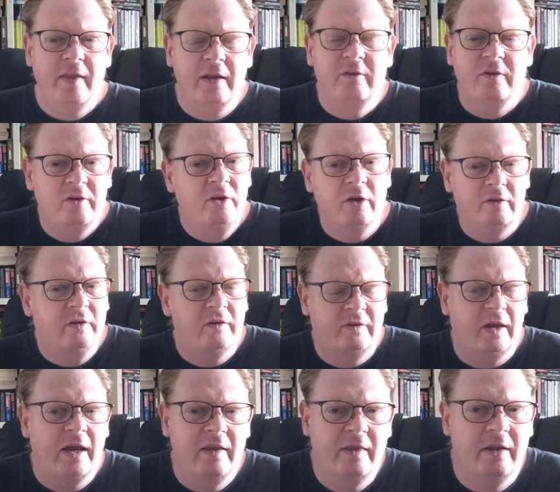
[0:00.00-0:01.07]
That's not to
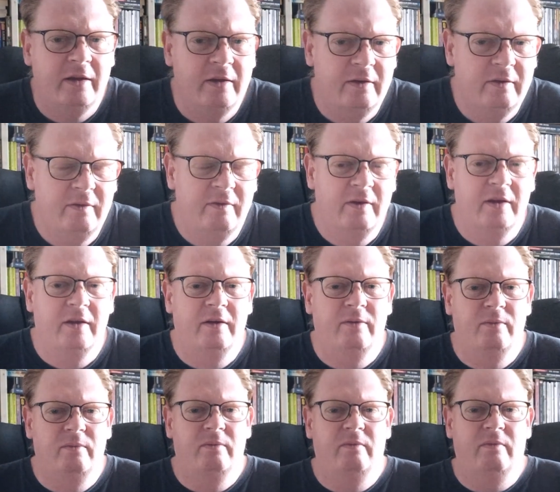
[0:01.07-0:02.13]
say that
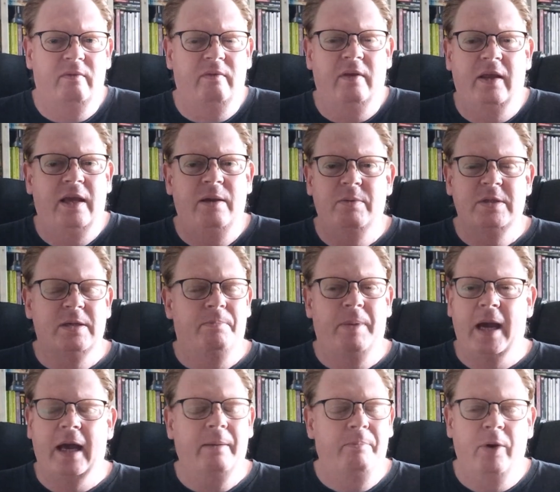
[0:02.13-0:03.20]
he was a
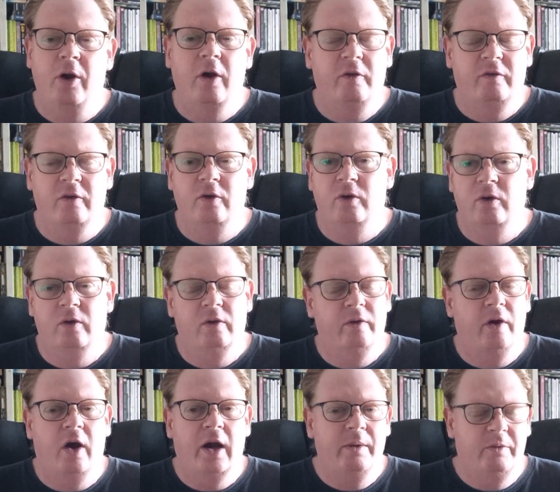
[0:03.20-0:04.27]
bad person
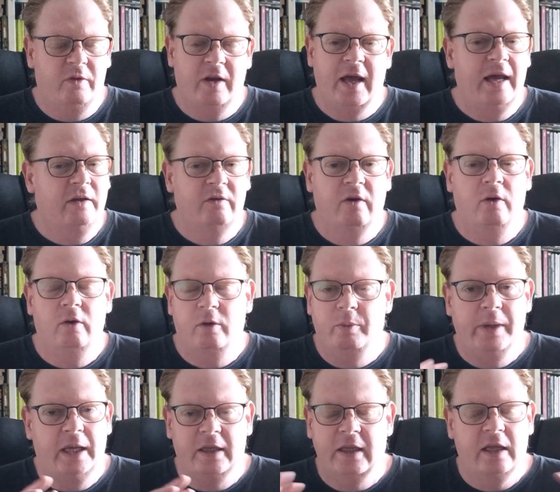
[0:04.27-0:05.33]
or I was an asshole and
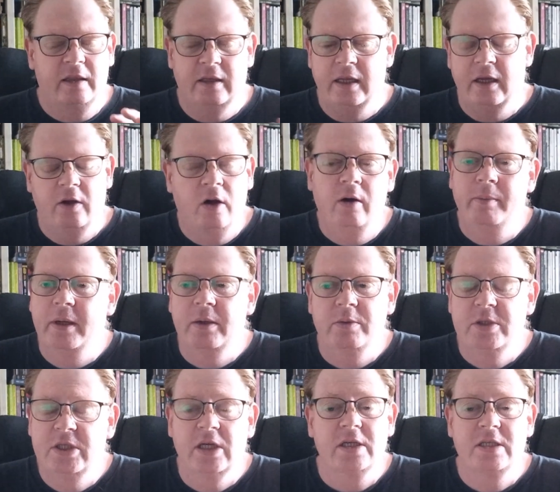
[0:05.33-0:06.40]
we had nothing in common. It
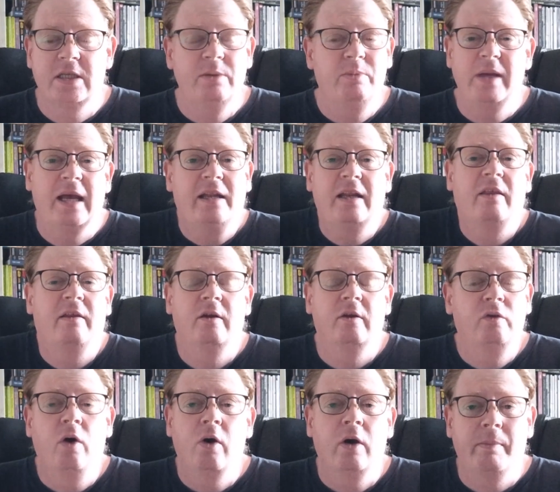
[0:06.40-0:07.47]
was just that we had nothing to
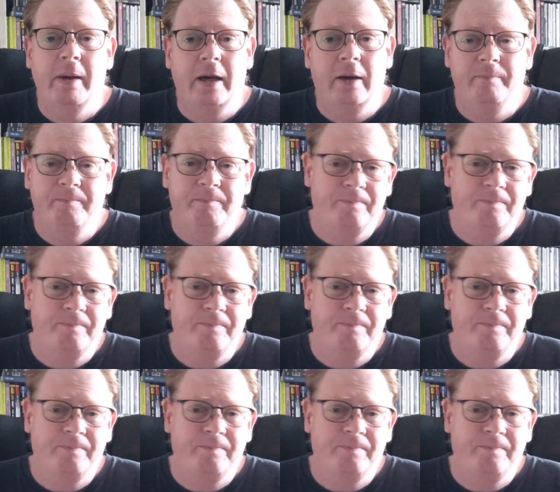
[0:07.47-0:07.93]
talk about.